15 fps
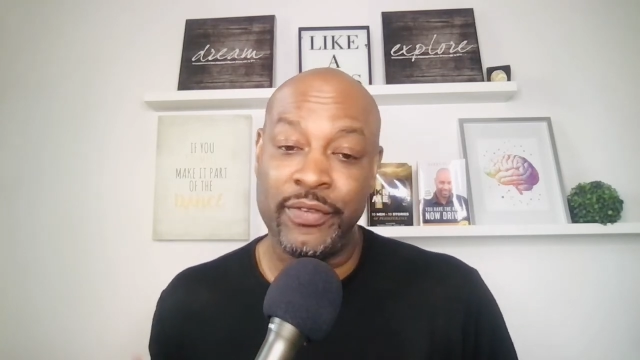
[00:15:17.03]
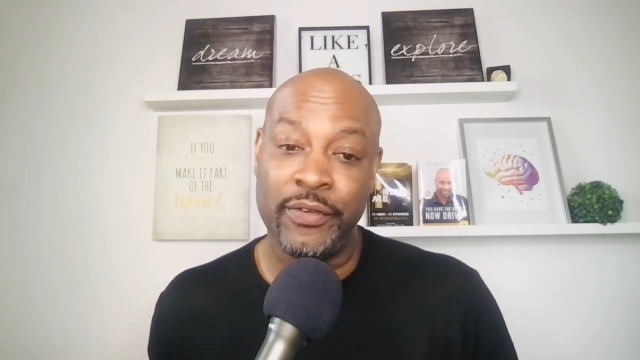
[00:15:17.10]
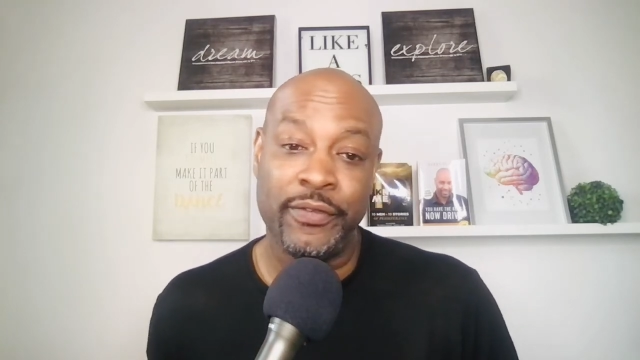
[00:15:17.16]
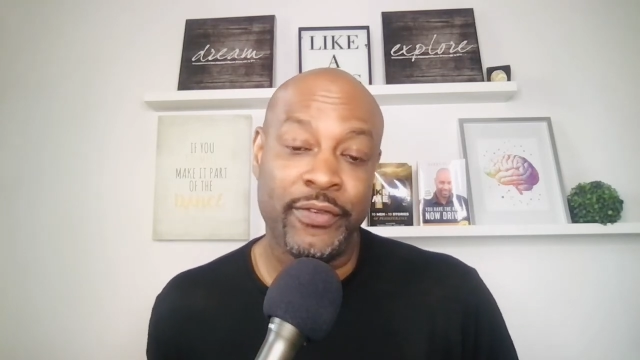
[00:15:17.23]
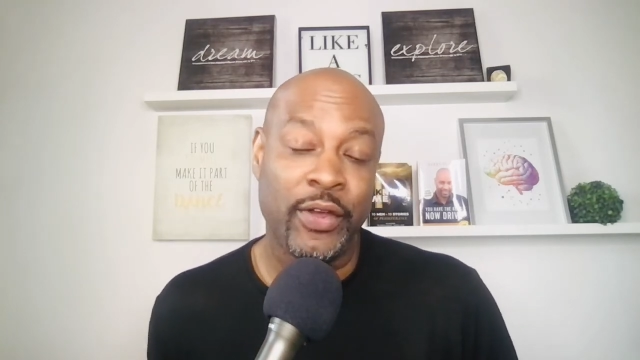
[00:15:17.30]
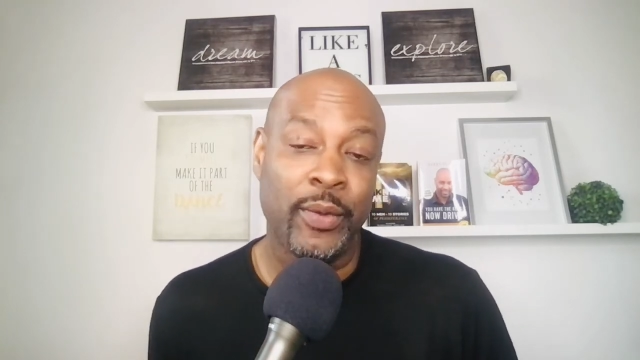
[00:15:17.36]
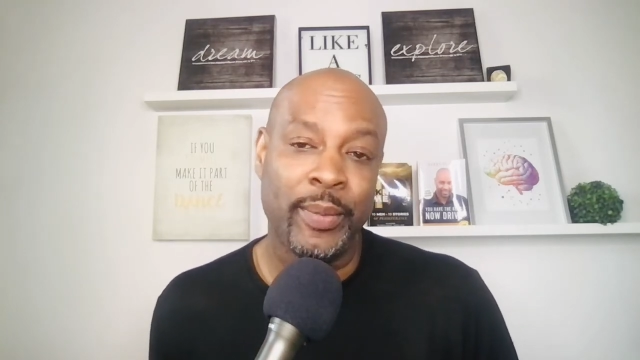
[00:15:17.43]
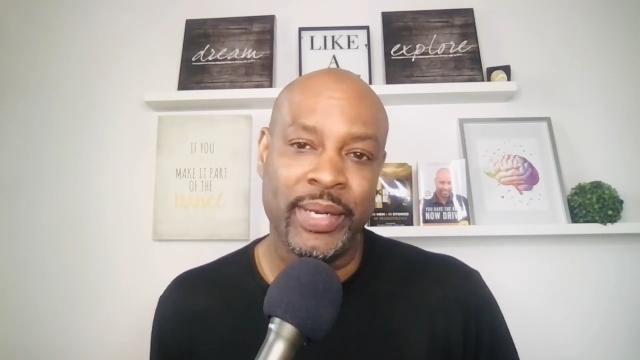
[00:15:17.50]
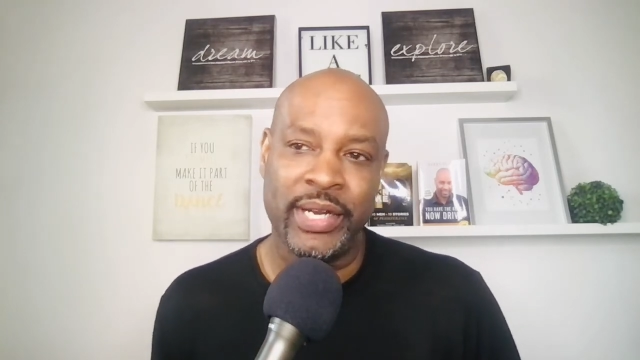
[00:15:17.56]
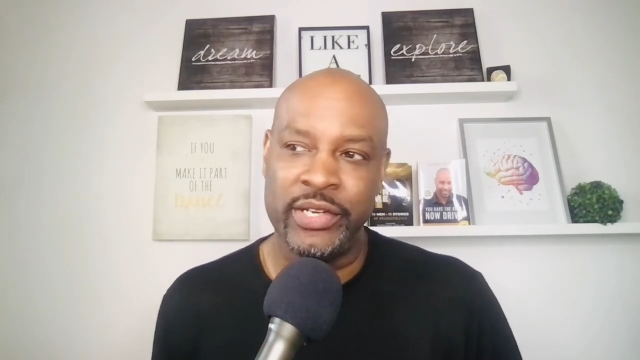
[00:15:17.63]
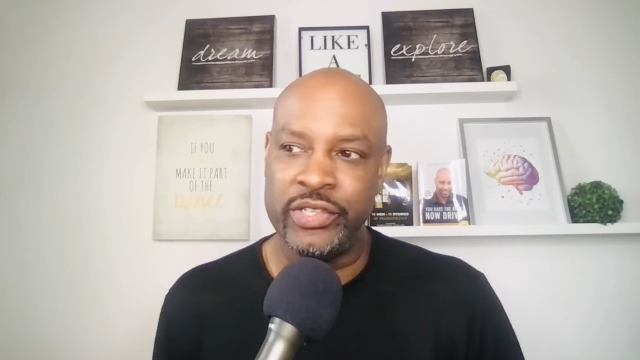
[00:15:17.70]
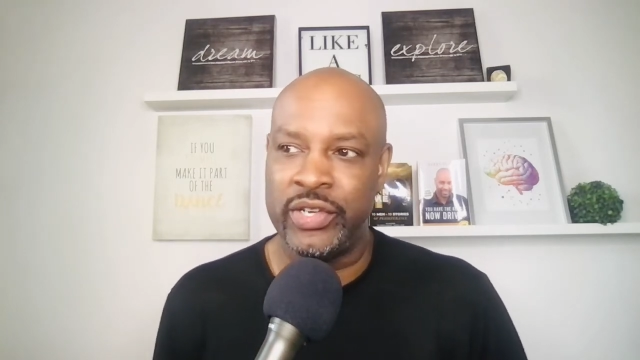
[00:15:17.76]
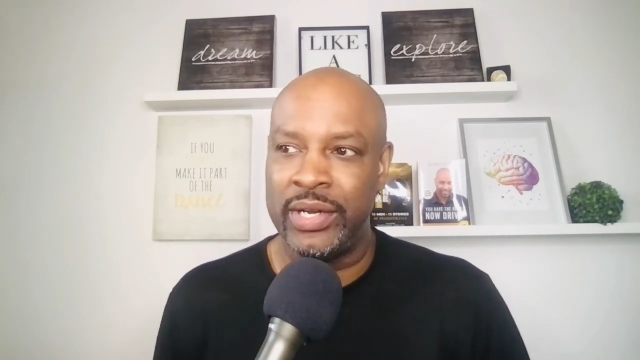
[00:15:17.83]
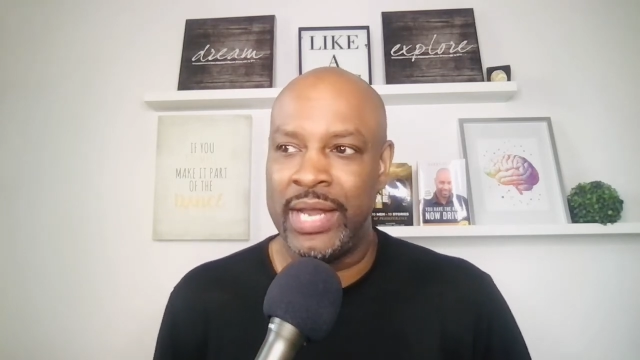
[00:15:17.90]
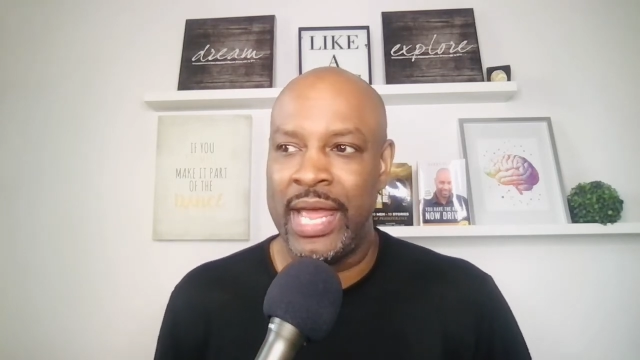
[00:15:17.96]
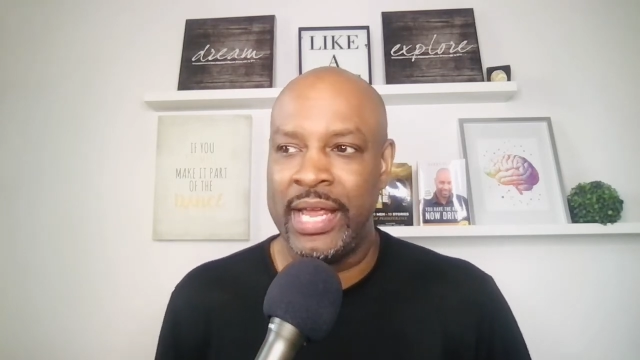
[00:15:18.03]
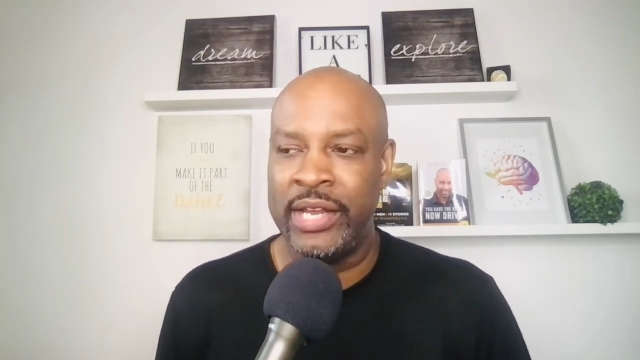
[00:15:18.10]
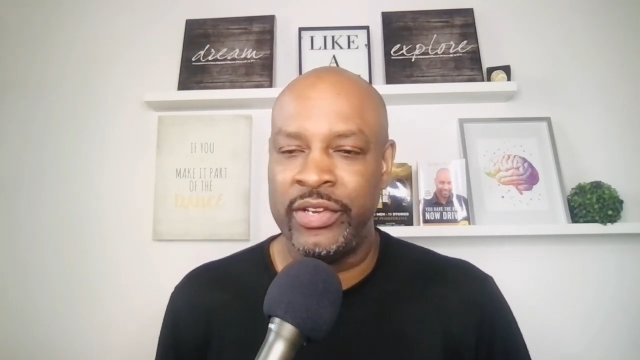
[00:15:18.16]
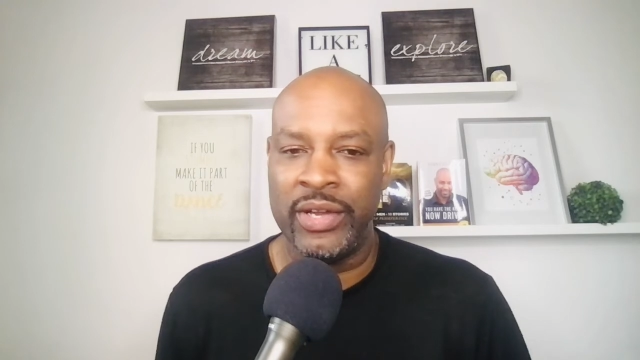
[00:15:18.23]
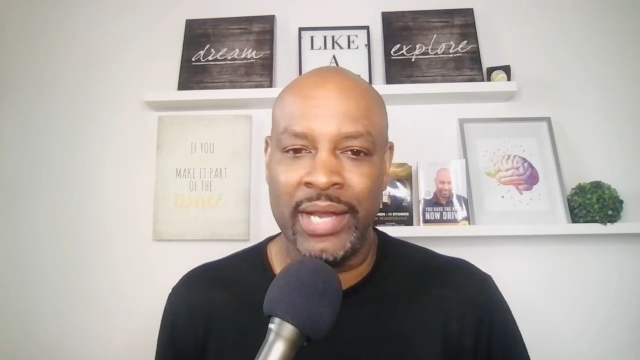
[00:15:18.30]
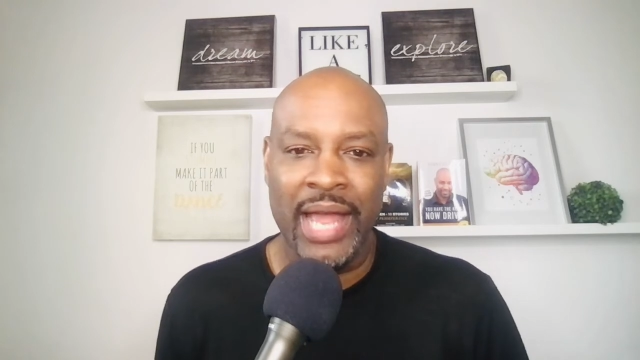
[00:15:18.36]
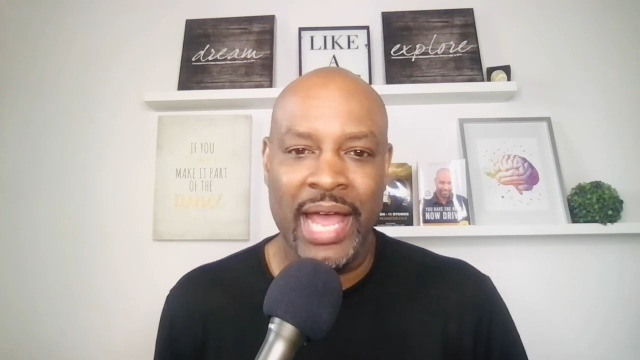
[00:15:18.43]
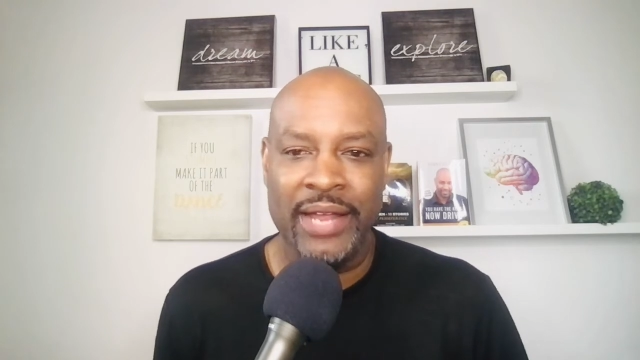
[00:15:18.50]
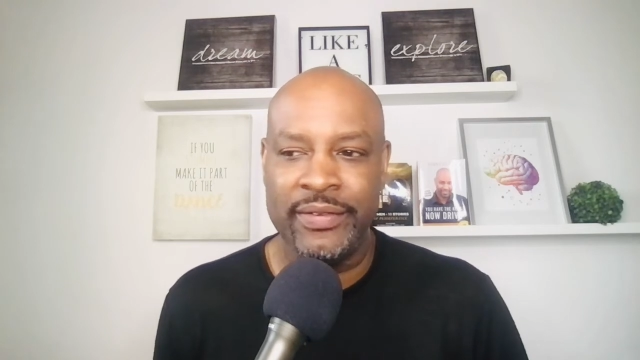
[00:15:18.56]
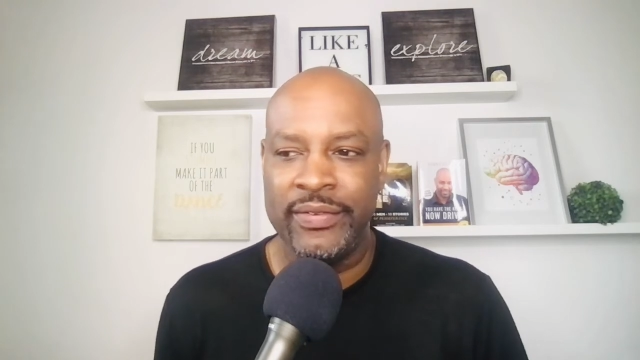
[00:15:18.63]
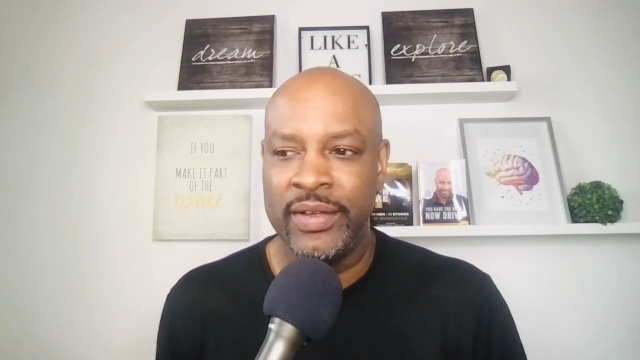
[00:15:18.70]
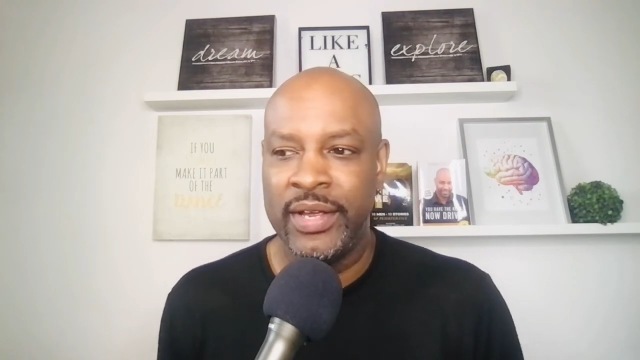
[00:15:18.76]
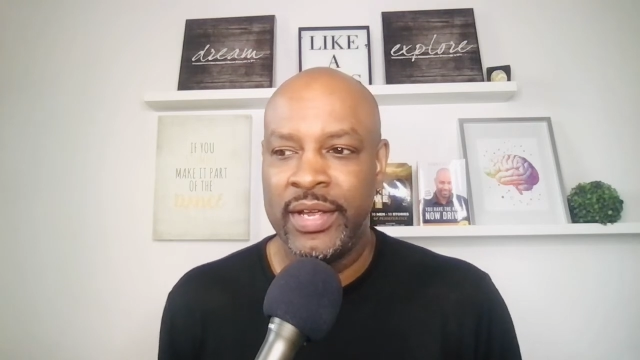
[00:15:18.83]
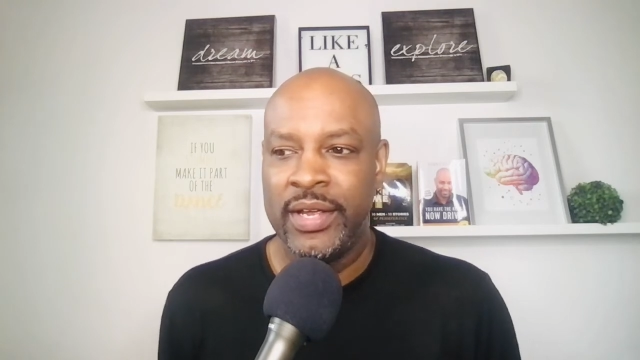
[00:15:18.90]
fulfillment in your, in your life